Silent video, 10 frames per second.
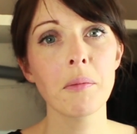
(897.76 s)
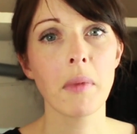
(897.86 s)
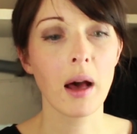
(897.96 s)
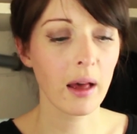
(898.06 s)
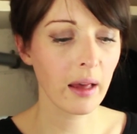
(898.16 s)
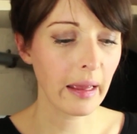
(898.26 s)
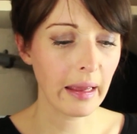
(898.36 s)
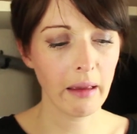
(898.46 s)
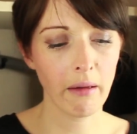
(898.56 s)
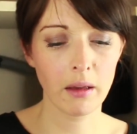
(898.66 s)

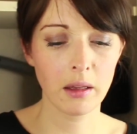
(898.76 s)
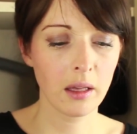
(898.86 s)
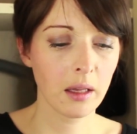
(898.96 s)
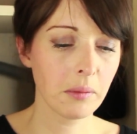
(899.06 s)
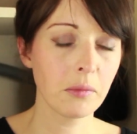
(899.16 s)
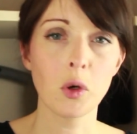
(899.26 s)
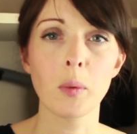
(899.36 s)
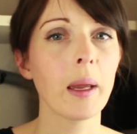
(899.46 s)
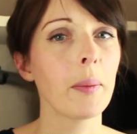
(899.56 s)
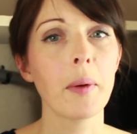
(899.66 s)
My
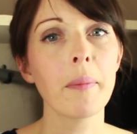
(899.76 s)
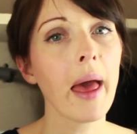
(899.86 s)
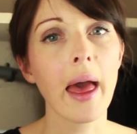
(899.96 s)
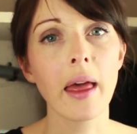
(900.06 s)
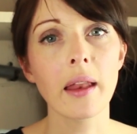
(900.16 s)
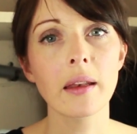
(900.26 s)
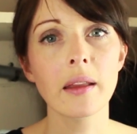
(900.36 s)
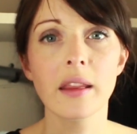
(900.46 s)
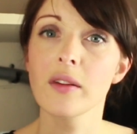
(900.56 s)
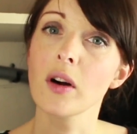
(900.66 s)
notepaper and
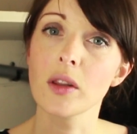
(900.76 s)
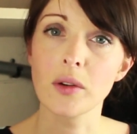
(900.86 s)
pen, they've got